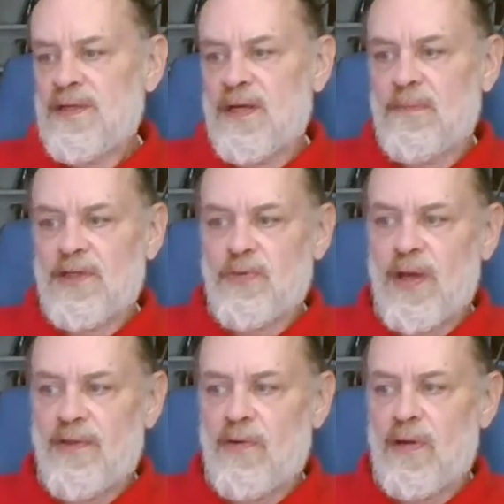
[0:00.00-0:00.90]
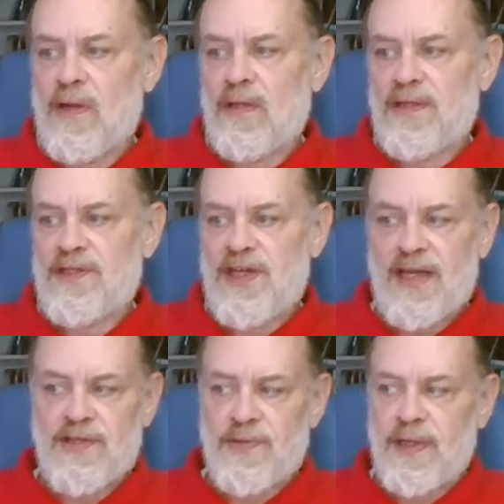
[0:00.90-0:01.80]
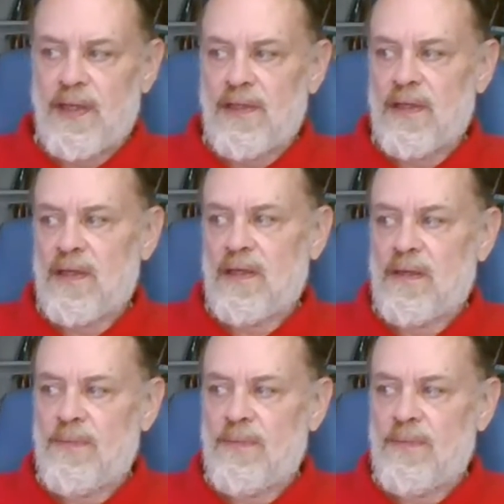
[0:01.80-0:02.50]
Thomas Weatherall, a chancery clerk,